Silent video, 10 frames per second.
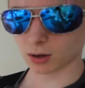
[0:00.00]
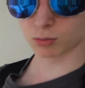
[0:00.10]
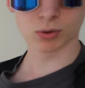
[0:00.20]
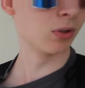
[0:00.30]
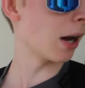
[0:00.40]

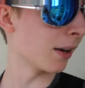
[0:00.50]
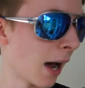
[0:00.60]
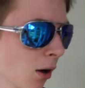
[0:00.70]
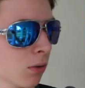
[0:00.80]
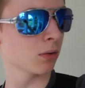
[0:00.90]
Uh, not
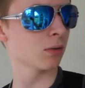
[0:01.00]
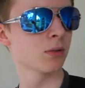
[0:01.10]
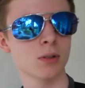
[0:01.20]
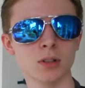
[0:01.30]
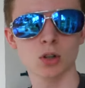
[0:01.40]
now.
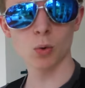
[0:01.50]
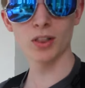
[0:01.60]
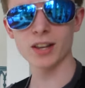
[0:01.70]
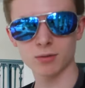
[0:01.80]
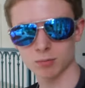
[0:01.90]
Yeah. The one
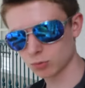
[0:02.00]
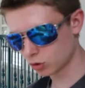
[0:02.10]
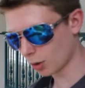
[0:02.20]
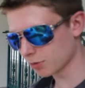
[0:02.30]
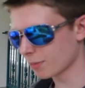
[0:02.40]
that
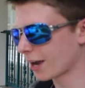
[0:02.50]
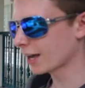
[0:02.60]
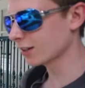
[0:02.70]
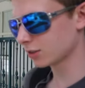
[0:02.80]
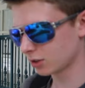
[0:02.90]
jumped on my
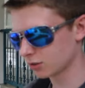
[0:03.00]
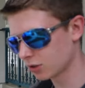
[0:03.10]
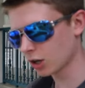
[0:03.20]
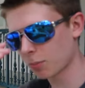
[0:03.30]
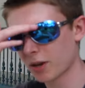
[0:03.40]
head and
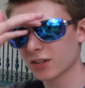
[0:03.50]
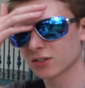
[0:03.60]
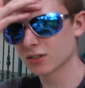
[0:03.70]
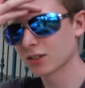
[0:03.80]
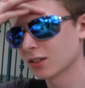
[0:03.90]
took a
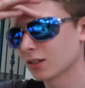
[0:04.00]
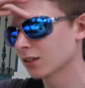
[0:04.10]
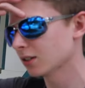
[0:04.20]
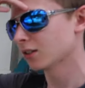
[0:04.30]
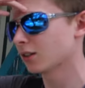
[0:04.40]
piss. Went
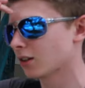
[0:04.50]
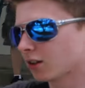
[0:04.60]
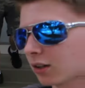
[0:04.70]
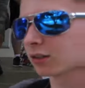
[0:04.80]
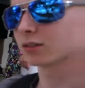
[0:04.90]
back in the,
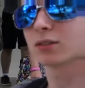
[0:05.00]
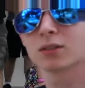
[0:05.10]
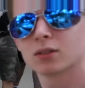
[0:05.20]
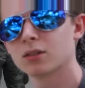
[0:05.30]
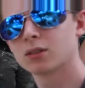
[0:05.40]
oh. First of
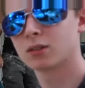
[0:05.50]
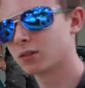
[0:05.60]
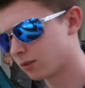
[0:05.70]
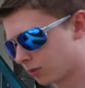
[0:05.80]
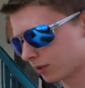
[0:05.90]
all, man.
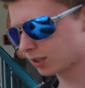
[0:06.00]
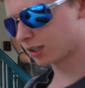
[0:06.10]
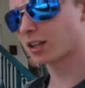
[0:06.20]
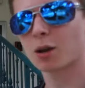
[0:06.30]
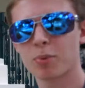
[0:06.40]
Well, it
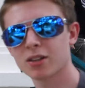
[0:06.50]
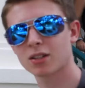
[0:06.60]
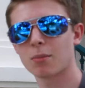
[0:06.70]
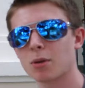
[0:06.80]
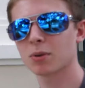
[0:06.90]
didn't take a piss
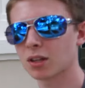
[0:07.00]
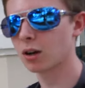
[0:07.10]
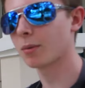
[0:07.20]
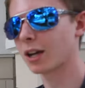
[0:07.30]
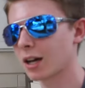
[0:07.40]
on me, but
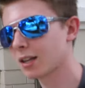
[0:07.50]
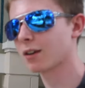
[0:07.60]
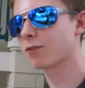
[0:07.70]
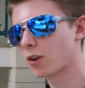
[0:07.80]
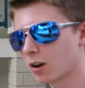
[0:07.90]
oh my god,
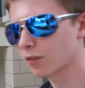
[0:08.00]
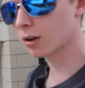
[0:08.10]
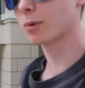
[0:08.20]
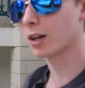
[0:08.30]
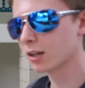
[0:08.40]
yeah, frog fell
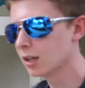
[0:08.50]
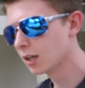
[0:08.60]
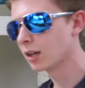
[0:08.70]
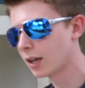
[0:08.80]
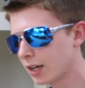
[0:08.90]
on my head.
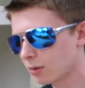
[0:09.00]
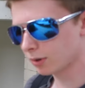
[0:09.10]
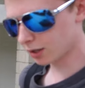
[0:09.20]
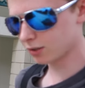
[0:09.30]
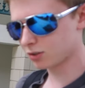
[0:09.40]

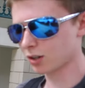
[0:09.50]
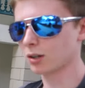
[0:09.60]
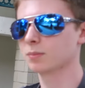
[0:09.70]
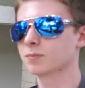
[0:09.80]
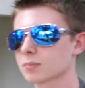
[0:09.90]
Anyways,
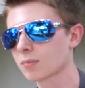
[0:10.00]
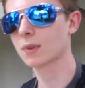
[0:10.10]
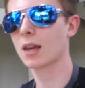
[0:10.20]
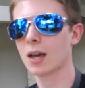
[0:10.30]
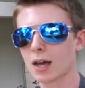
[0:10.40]
um,
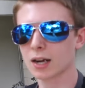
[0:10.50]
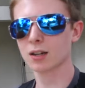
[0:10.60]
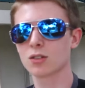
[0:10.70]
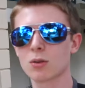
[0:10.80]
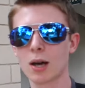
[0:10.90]
yeah,
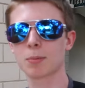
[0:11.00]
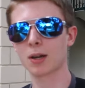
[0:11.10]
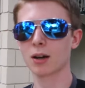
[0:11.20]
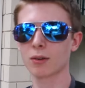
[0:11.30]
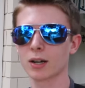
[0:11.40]
heading to
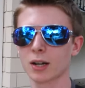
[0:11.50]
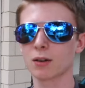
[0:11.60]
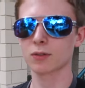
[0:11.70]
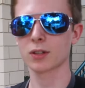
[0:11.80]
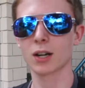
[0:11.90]
Epcot right now
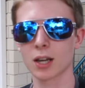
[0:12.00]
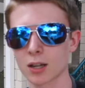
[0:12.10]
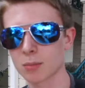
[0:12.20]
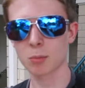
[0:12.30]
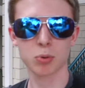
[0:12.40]
for the night.
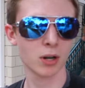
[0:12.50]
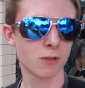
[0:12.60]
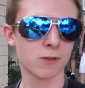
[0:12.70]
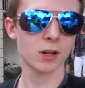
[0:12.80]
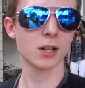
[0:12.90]
Gonna be pretty
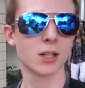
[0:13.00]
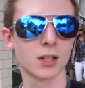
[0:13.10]
fun.